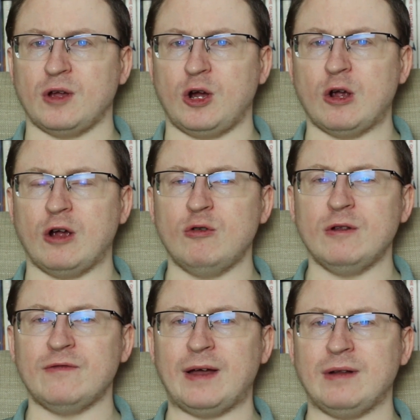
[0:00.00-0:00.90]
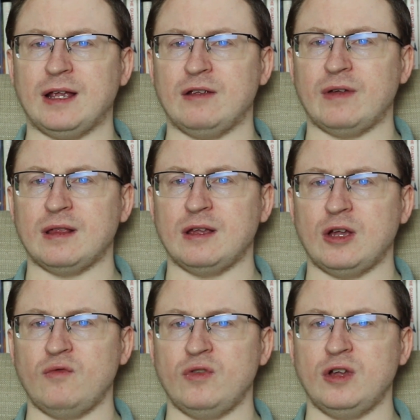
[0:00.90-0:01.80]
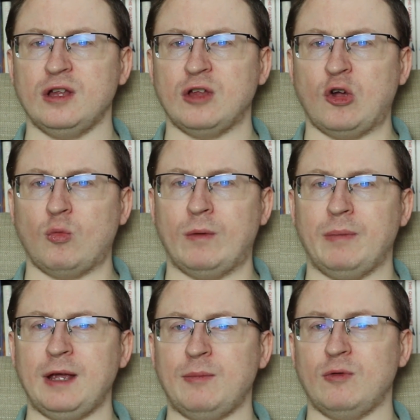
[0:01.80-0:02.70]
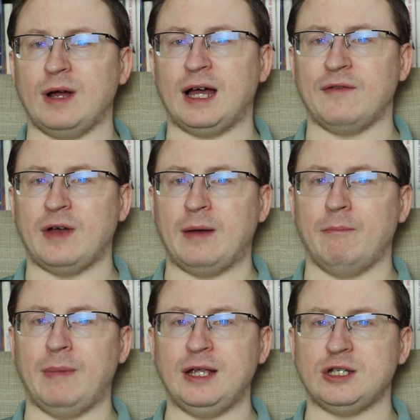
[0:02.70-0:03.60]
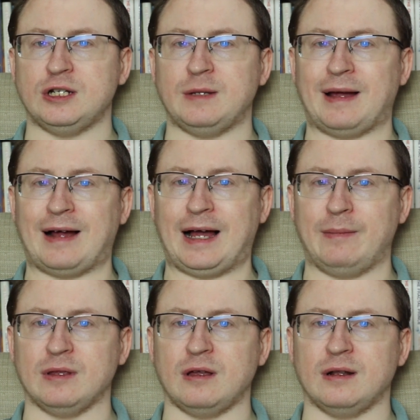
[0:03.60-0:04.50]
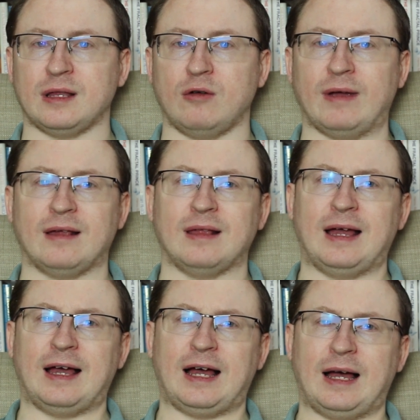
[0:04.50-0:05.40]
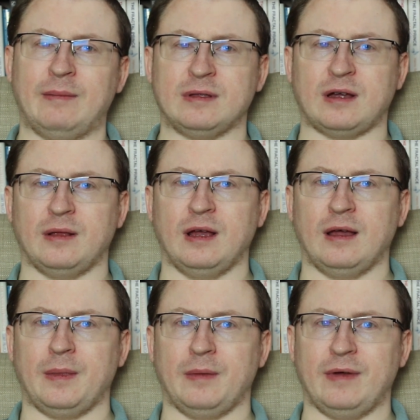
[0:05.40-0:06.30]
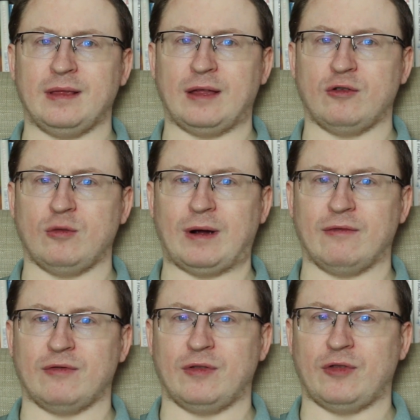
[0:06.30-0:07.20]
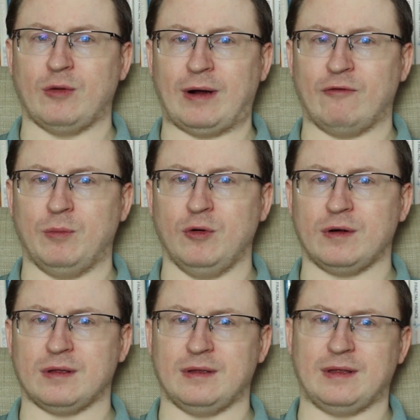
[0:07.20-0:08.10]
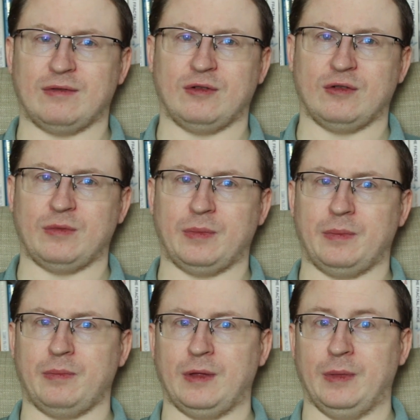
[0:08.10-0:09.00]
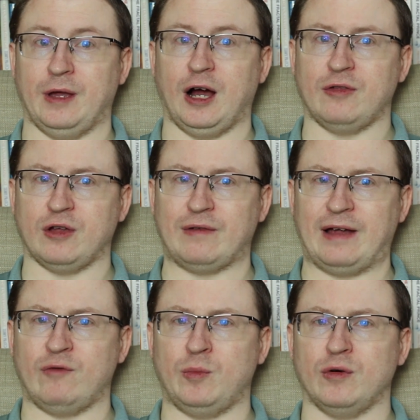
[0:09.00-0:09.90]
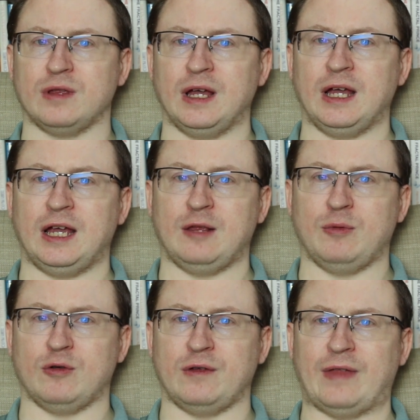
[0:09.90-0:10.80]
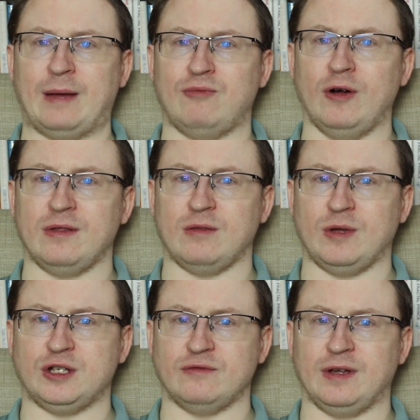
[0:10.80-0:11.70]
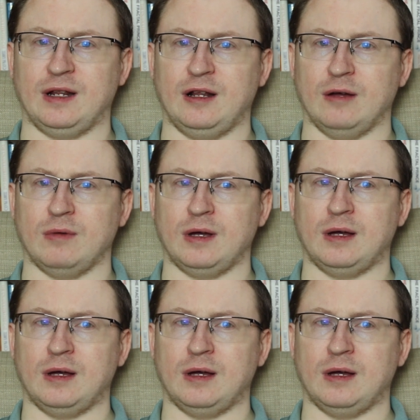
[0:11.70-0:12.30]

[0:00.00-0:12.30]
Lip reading: I always found it interesting over the years when people have mentioned about Amazon and say, oh yes, Amazon, the reason that they do well so well for books and they are so great for books is because of their prices, which are really low.